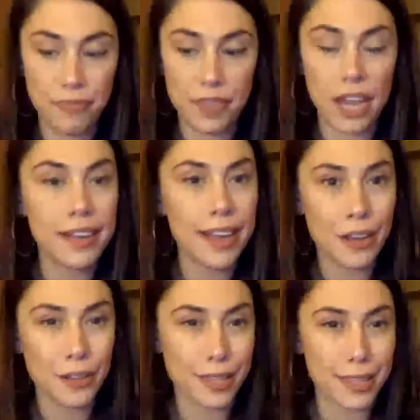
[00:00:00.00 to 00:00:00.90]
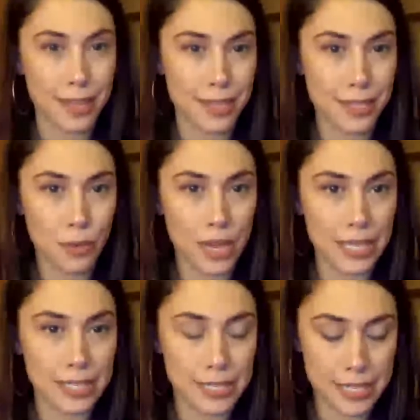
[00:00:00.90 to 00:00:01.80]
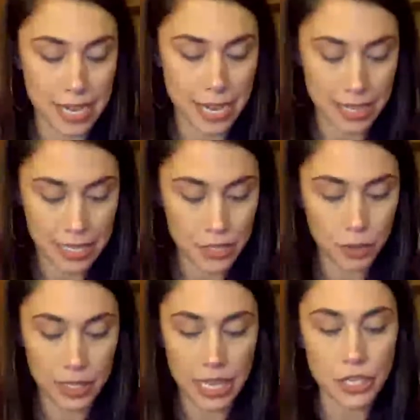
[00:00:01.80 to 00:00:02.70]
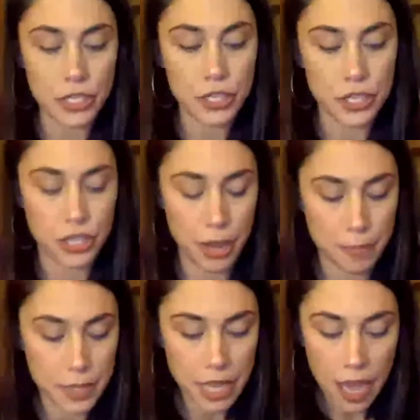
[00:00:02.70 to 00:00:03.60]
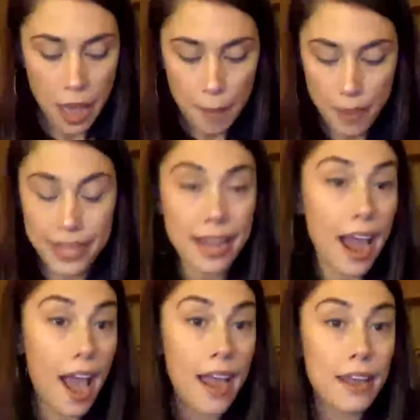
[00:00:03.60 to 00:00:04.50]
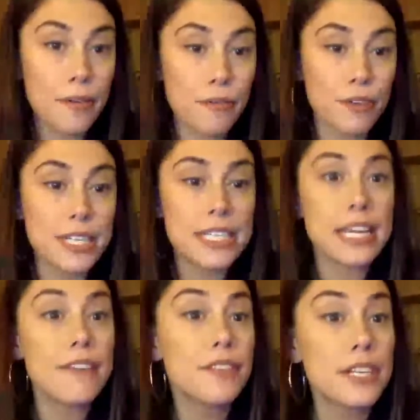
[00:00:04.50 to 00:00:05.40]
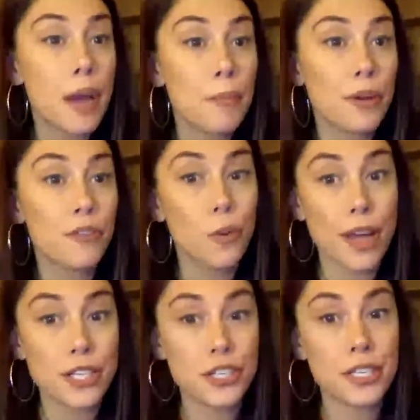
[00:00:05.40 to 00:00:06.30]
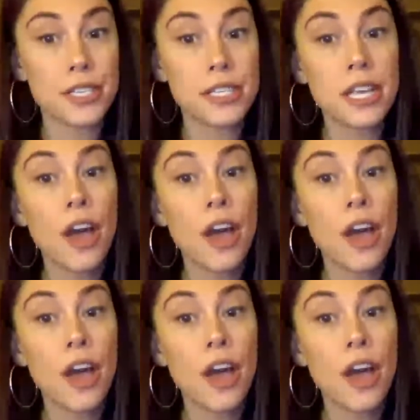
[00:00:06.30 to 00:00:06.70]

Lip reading: unhealthy things that we can see in these relationships. But then I received a number of questions